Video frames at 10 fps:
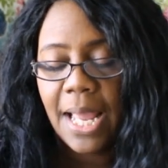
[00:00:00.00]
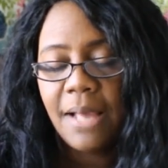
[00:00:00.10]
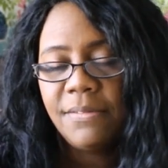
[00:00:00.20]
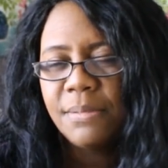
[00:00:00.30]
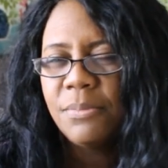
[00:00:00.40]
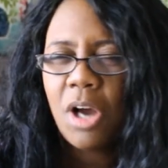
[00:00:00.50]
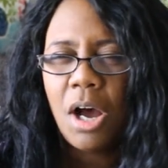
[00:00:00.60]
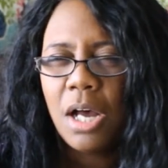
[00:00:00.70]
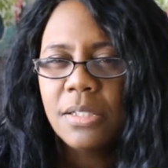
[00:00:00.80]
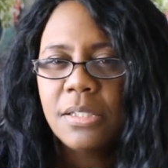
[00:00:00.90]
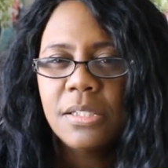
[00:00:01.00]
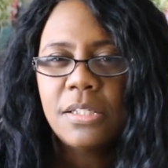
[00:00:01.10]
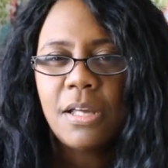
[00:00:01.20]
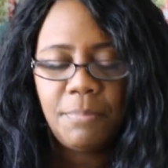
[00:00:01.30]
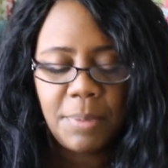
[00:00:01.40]
I have some tongs and
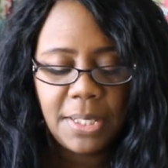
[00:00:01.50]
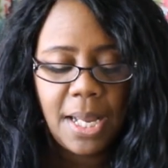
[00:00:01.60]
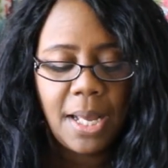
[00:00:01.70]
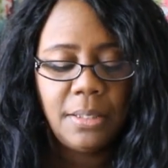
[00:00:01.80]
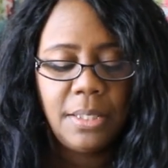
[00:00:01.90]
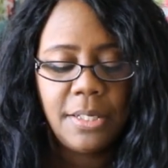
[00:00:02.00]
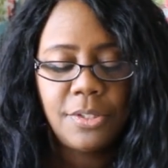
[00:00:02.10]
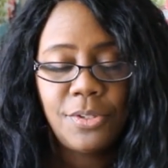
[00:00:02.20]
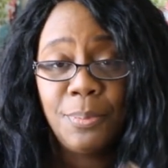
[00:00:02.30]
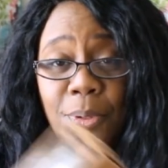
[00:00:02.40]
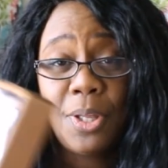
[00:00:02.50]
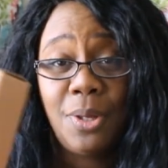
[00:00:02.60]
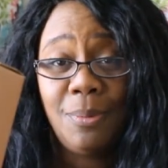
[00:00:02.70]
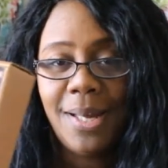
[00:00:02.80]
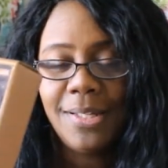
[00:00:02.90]
stuff, but not like super
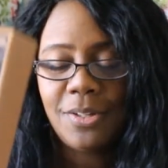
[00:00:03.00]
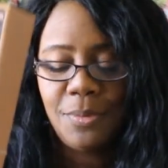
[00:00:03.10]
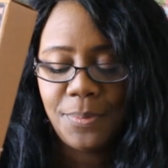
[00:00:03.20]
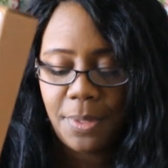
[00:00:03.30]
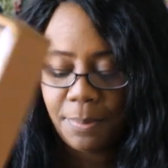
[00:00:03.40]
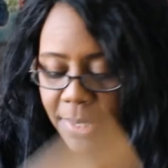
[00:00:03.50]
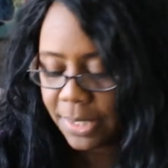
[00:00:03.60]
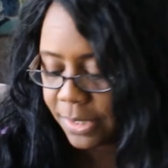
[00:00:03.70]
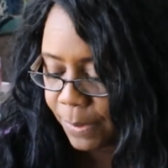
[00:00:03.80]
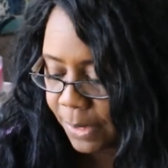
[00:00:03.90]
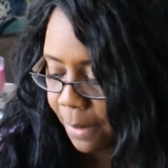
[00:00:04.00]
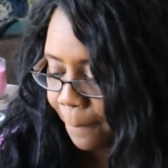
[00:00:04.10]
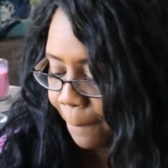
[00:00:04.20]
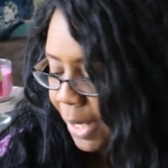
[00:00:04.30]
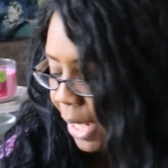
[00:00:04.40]
cute ice scoops. So I picked this one up.